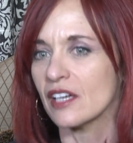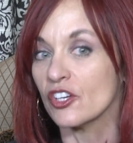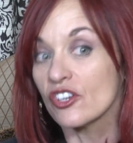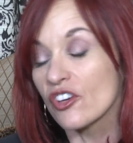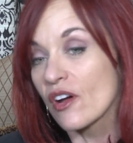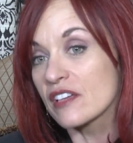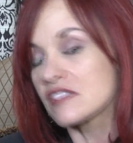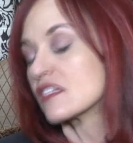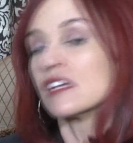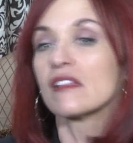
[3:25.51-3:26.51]
You didn't know how to
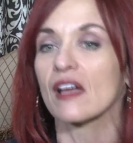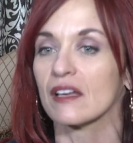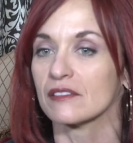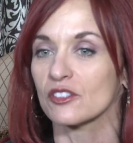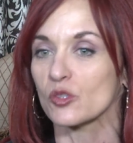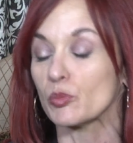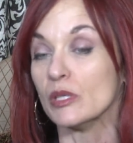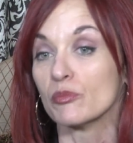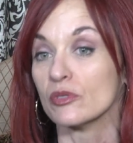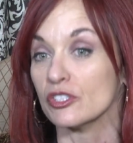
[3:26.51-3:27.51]
say that to the
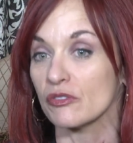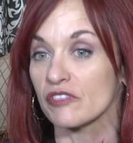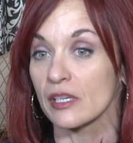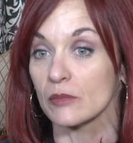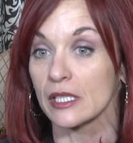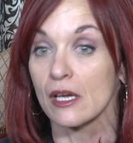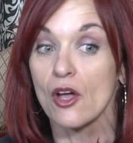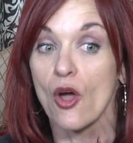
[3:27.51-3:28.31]
people in your family.